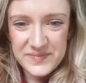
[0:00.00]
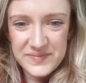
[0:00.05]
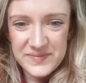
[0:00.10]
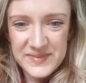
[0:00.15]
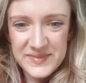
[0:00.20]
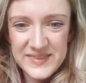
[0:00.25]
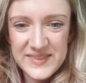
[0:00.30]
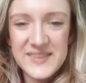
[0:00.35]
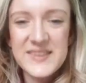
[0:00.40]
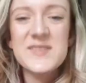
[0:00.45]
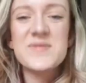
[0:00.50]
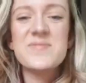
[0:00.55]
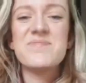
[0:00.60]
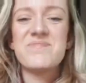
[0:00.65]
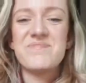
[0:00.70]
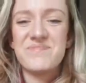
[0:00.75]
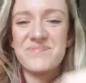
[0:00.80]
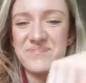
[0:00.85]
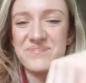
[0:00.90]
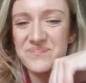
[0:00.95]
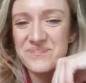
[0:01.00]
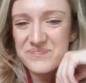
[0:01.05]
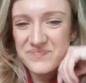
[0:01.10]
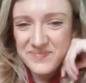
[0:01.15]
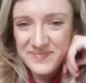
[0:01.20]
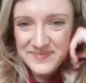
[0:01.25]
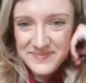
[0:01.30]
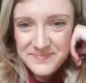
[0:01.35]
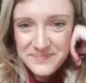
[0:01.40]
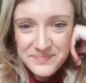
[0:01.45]
build their palaces
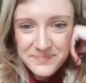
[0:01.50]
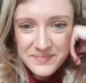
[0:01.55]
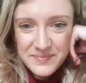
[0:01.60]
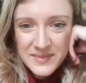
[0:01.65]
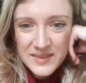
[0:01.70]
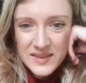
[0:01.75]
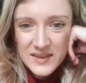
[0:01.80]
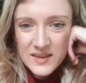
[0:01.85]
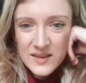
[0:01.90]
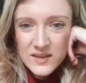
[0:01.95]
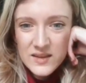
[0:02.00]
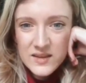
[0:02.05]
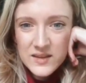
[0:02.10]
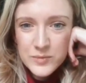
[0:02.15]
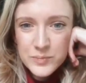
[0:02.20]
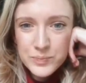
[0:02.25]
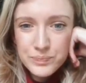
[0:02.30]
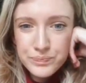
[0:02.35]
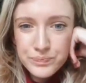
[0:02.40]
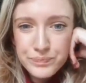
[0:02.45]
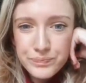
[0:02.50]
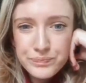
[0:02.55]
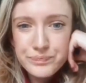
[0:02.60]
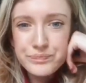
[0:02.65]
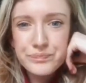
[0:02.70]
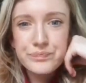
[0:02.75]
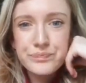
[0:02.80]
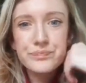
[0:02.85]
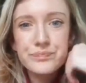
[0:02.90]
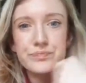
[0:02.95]
as if they were,
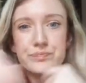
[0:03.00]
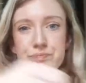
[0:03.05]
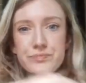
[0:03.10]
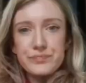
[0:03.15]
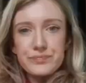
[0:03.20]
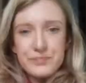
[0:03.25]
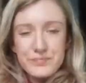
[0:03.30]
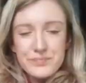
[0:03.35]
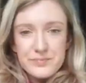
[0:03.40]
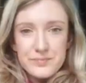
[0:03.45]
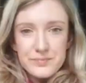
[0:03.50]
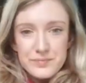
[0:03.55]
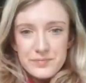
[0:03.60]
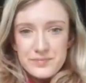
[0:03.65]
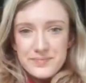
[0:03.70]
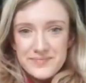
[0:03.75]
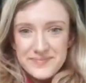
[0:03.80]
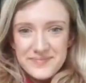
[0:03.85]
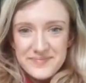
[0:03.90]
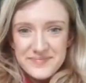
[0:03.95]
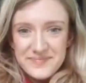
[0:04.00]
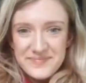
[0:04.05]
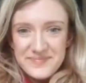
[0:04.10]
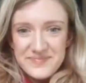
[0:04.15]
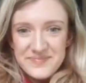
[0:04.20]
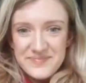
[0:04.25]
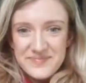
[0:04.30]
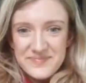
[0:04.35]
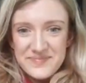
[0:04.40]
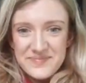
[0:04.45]
now I'll show you another
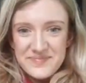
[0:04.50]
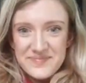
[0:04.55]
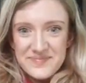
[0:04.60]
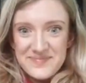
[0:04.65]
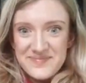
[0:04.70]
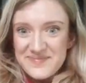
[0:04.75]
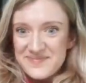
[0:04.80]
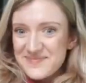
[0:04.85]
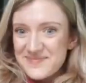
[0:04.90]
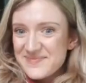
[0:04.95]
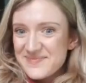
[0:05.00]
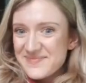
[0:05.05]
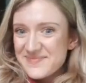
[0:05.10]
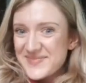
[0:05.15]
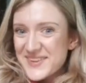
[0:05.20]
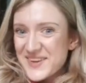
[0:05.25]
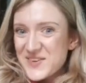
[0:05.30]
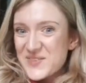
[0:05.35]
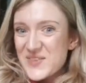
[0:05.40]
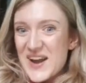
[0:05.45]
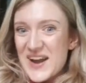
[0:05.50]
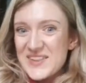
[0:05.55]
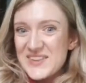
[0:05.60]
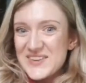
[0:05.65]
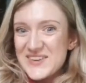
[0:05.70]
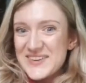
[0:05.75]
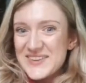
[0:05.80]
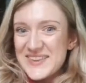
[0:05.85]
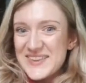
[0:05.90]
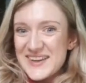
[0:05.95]
entrance, as if they were
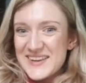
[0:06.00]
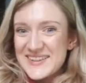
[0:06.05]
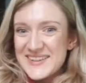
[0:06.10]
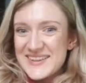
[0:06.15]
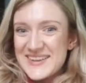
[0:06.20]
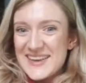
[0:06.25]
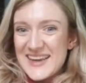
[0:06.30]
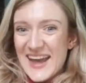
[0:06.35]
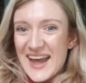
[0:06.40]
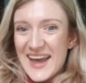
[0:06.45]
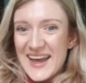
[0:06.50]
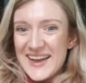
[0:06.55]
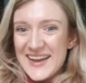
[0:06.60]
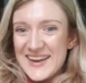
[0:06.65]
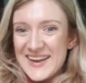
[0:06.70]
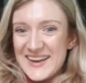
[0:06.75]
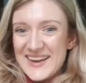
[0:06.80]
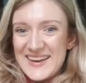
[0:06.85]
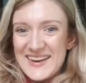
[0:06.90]
country villas.